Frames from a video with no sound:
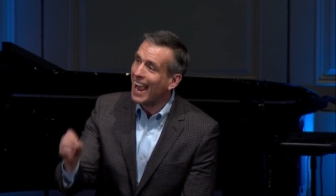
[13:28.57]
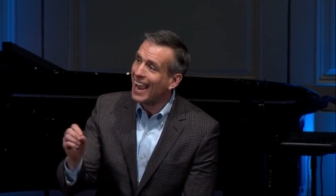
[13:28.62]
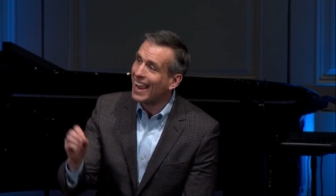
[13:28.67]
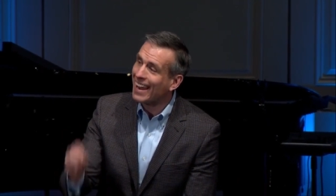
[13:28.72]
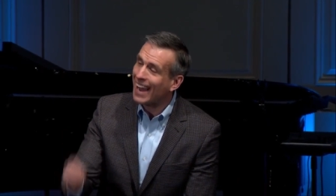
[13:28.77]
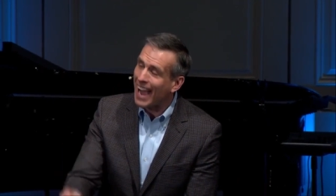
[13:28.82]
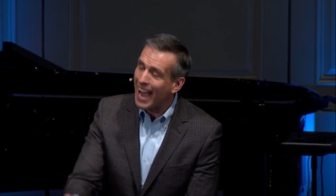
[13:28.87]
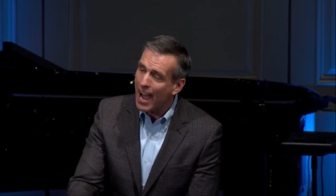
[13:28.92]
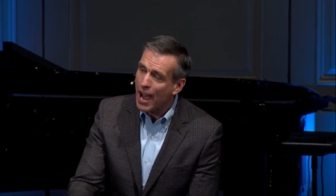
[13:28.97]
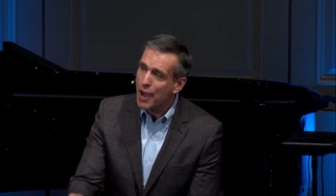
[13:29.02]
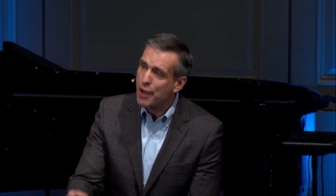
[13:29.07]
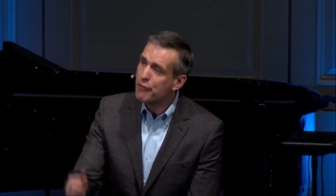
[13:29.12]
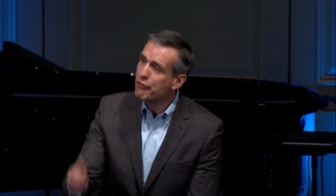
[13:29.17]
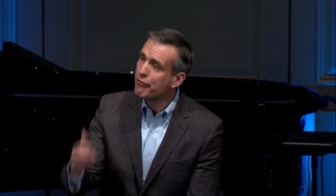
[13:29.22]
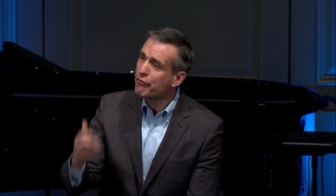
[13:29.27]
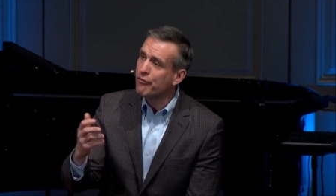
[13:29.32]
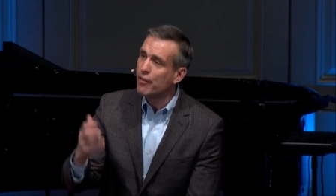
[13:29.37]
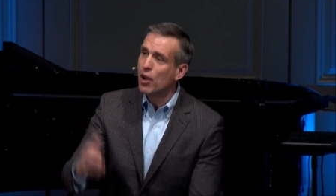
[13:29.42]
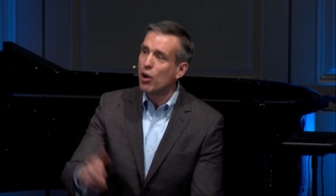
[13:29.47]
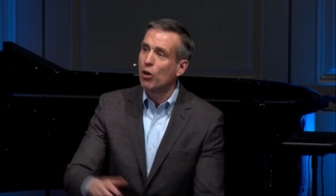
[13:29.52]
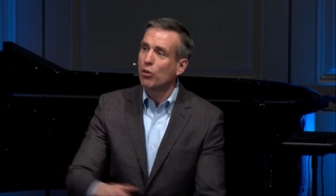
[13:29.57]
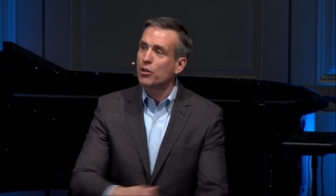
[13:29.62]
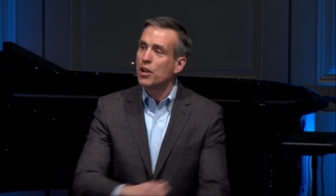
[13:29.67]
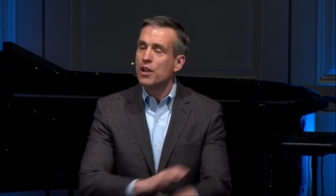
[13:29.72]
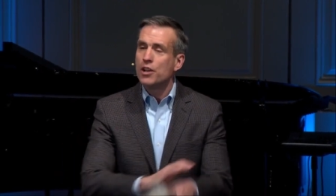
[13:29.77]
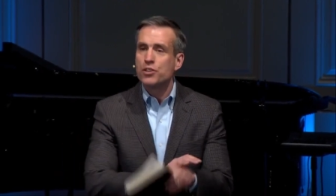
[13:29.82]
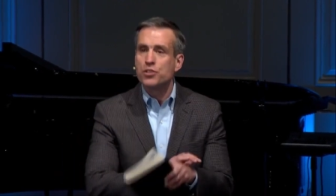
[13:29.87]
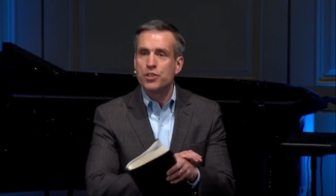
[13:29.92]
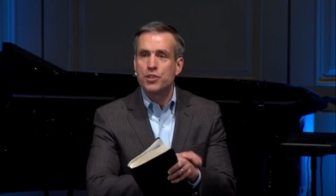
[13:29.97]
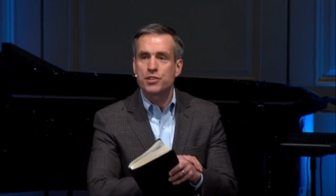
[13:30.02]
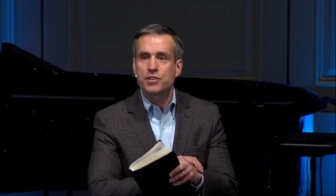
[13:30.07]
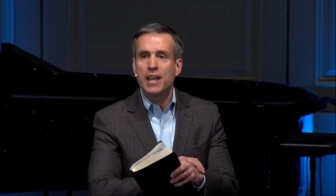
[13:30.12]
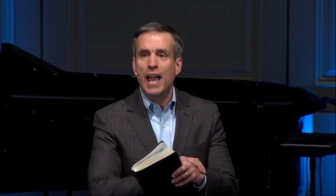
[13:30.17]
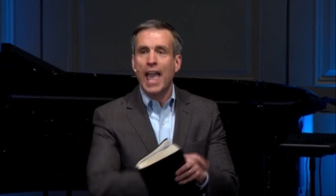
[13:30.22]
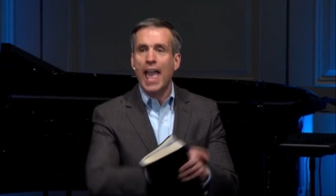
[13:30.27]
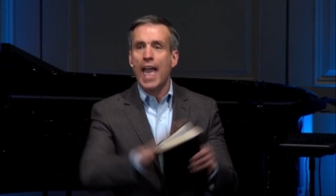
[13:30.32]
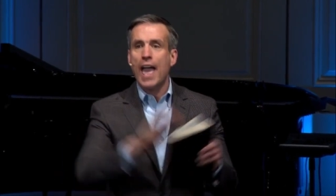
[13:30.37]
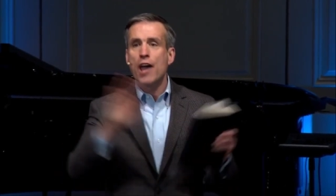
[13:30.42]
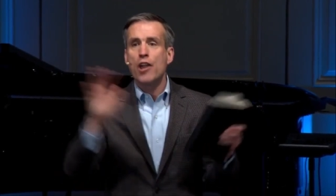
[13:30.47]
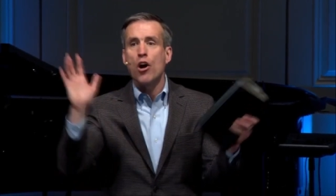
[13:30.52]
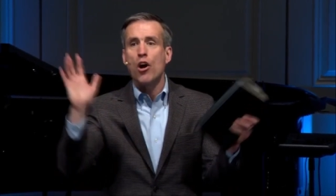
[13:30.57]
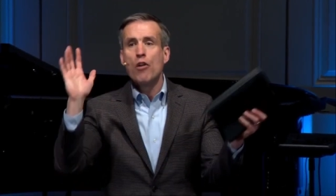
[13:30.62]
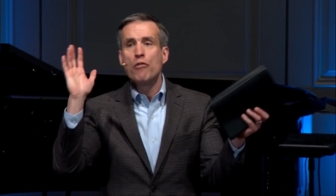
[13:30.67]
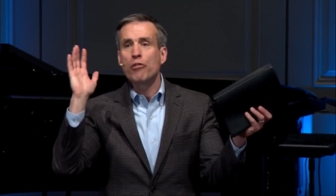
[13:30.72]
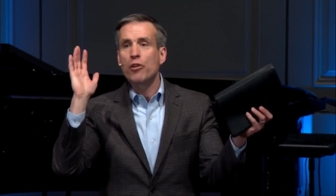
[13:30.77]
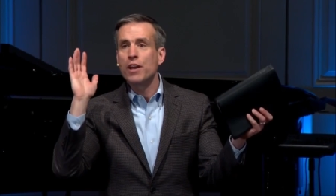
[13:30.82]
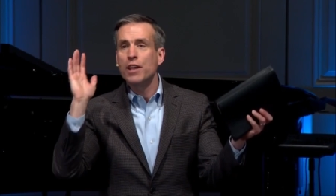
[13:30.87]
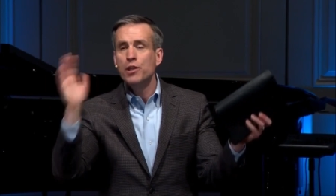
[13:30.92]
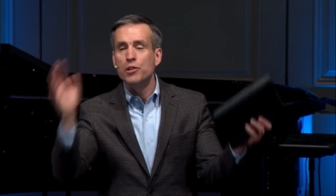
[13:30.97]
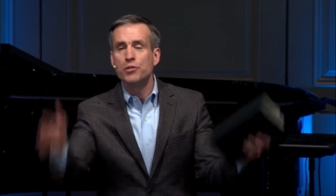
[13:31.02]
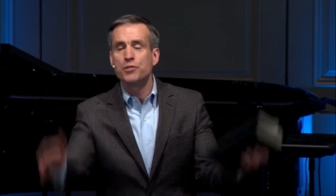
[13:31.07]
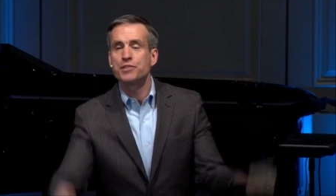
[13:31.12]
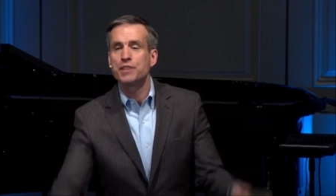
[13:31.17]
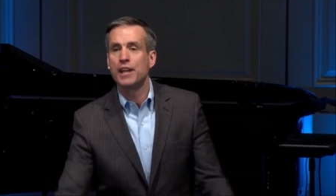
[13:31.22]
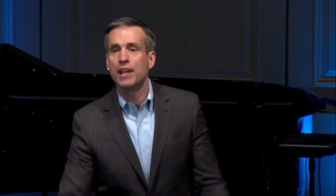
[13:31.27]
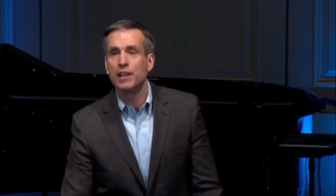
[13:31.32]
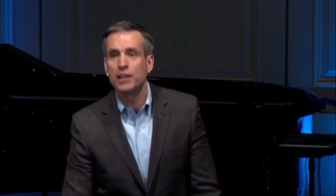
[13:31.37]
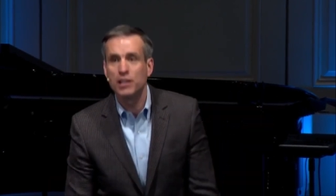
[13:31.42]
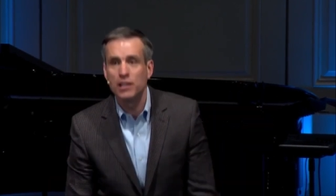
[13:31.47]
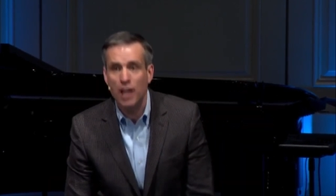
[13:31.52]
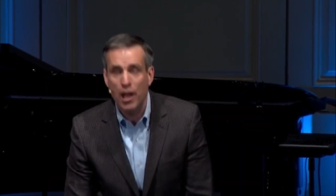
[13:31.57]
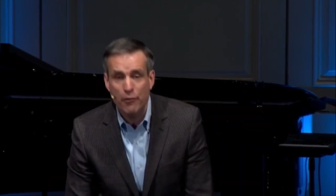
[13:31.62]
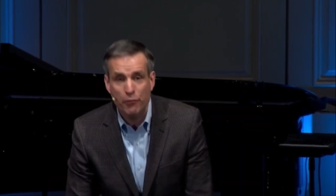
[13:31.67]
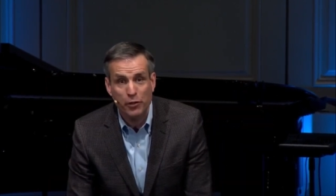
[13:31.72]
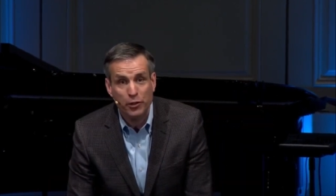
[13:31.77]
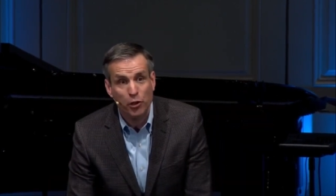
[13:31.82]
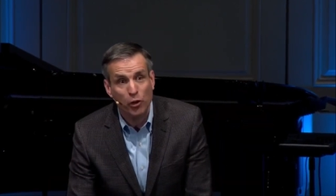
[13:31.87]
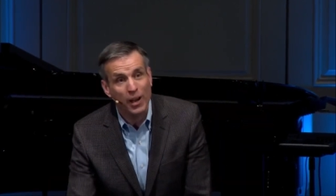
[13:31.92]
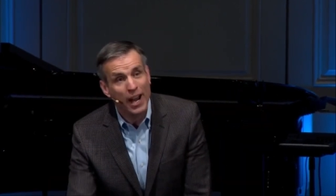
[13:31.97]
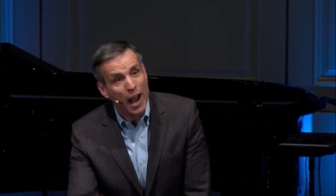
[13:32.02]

and I felt just head over heels in love with her.